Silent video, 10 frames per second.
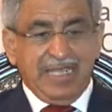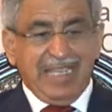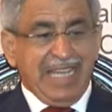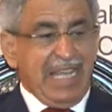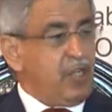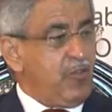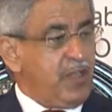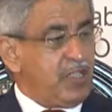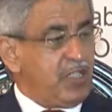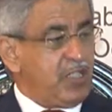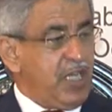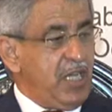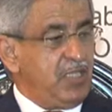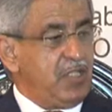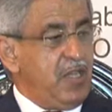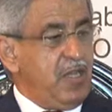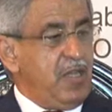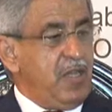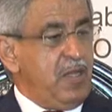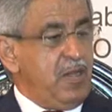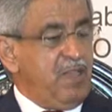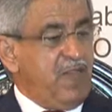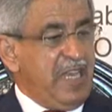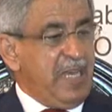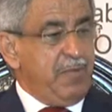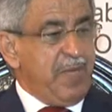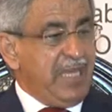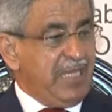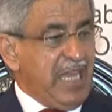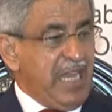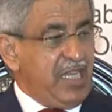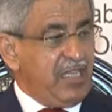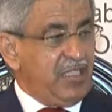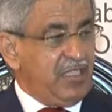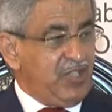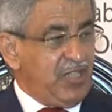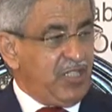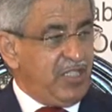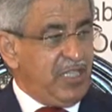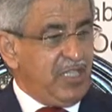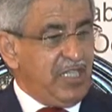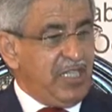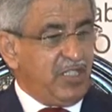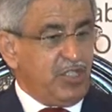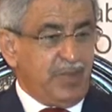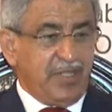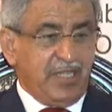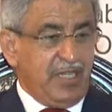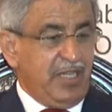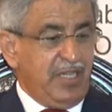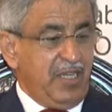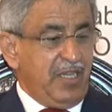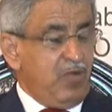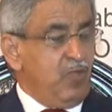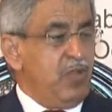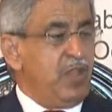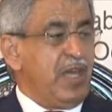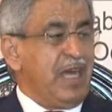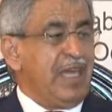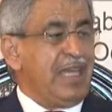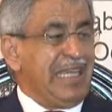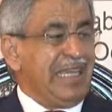lack of exercise, very bad diet in certain areas, especially with high